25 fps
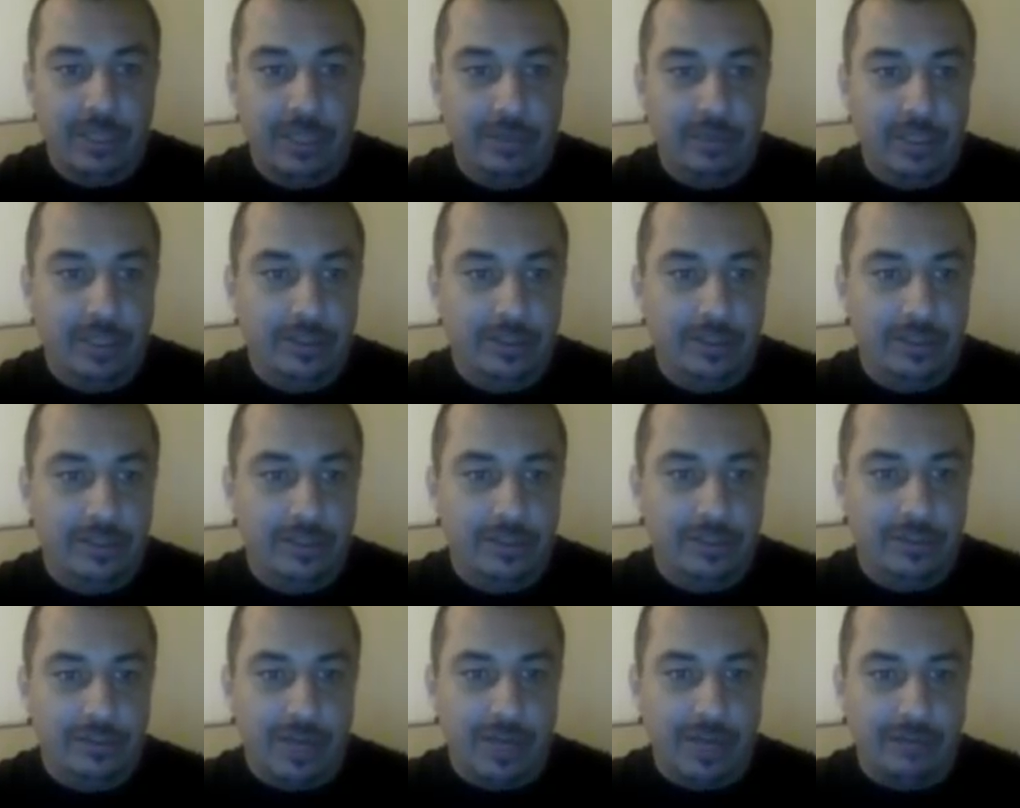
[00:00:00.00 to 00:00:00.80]
we
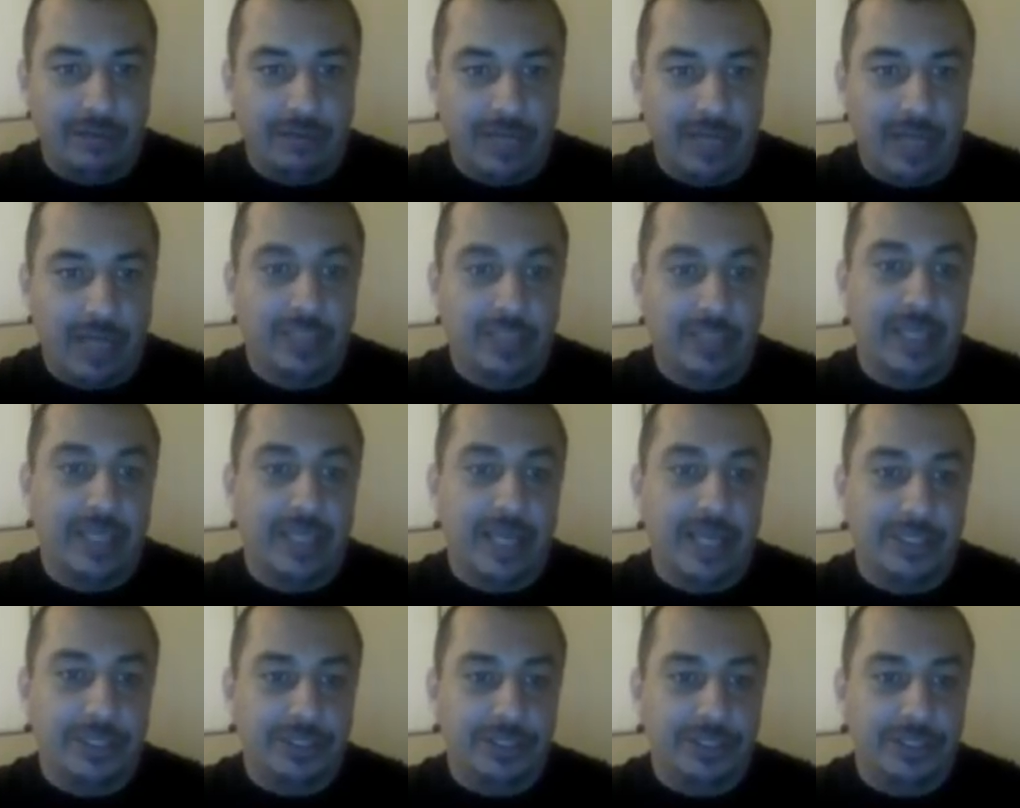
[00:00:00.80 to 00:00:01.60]
drive down to
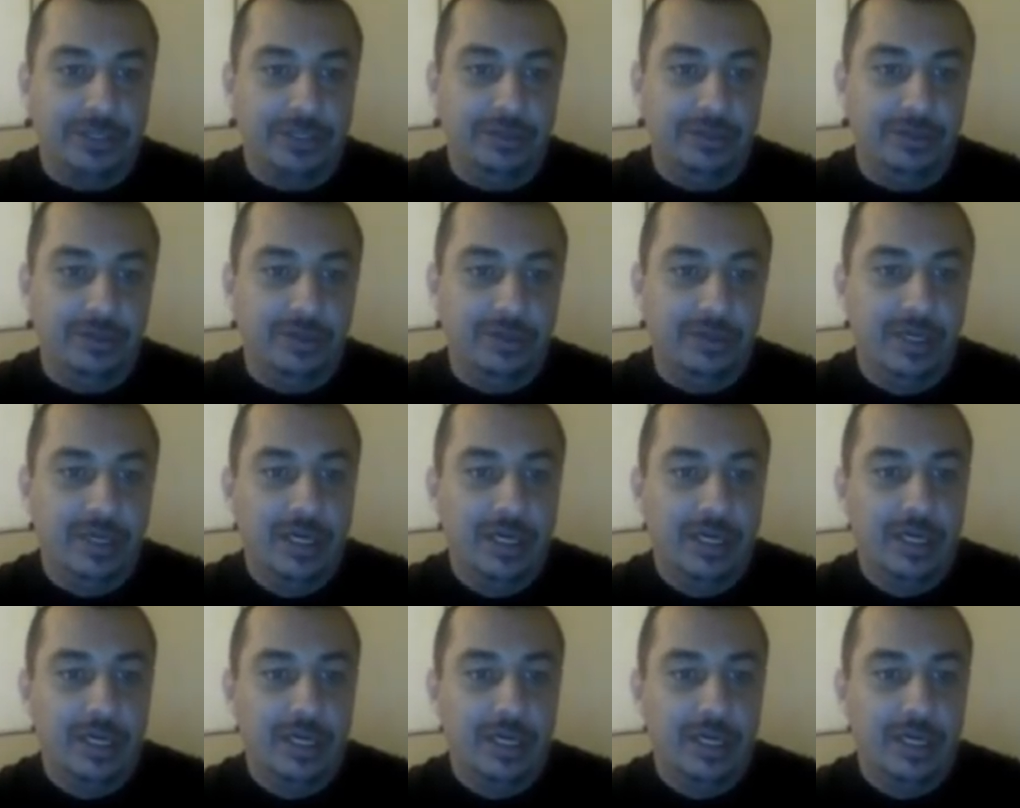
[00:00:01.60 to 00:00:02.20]
H2,